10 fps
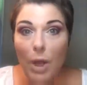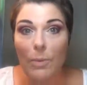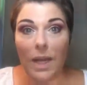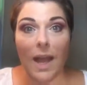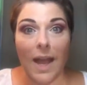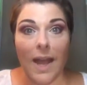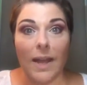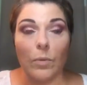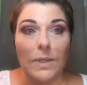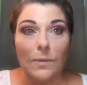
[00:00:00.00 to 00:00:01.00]
moment I
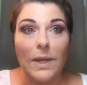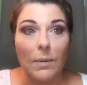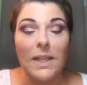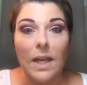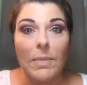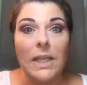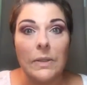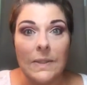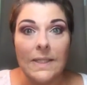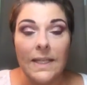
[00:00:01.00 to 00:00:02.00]
had was when I went and got my
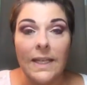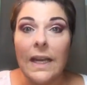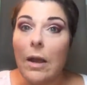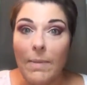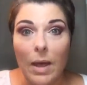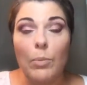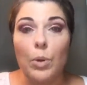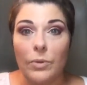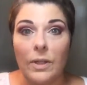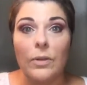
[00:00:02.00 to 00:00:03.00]
nails done, and I about
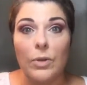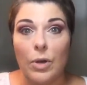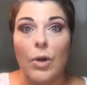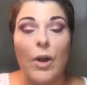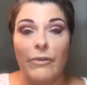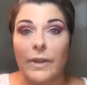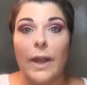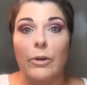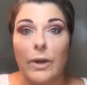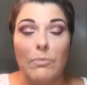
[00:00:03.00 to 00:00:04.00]
pulled the little girl over the
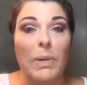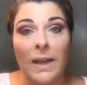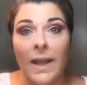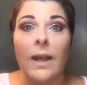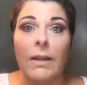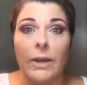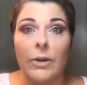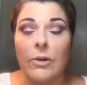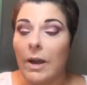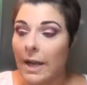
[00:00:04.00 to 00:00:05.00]
counter and beat the hell out
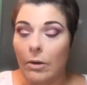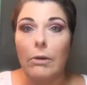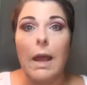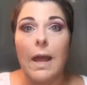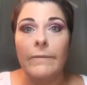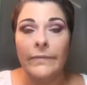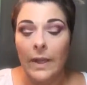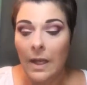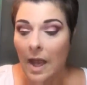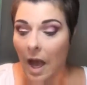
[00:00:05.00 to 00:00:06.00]
of her. I ain't gonna
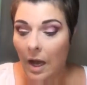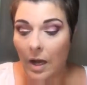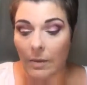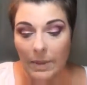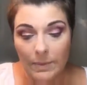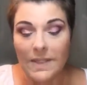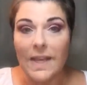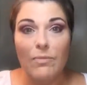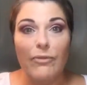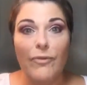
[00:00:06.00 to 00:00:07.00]
lie. It was the
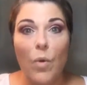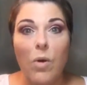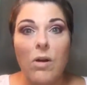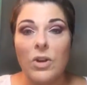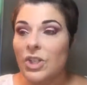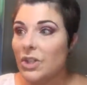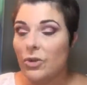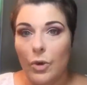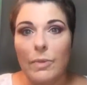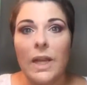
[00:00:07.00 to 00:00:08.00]
day before. She
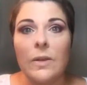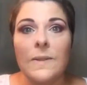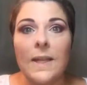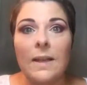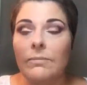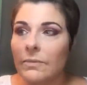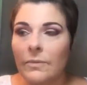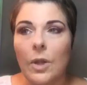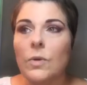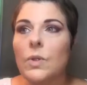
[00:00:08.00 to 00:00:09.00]
screwed my nails up.
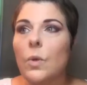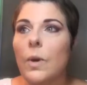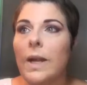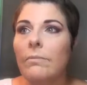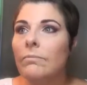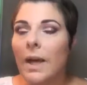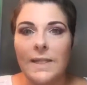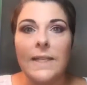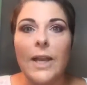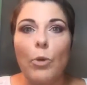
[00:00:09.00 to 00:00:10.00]
Long story. I
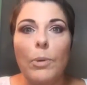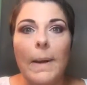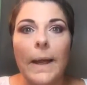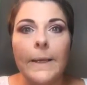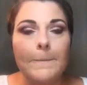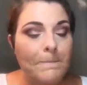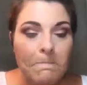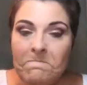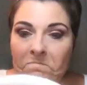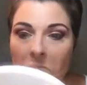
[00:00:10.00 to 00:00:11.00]
did a Yelp about it.
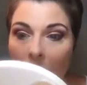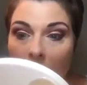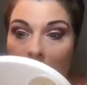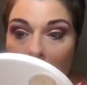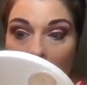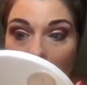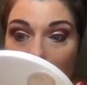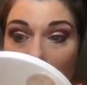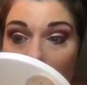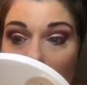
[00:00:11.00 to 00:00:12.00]

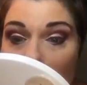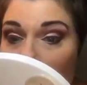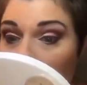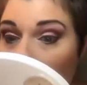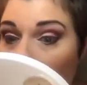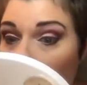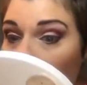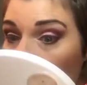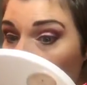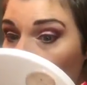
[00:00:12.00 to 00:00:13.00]
Oh my gosh. Anyway,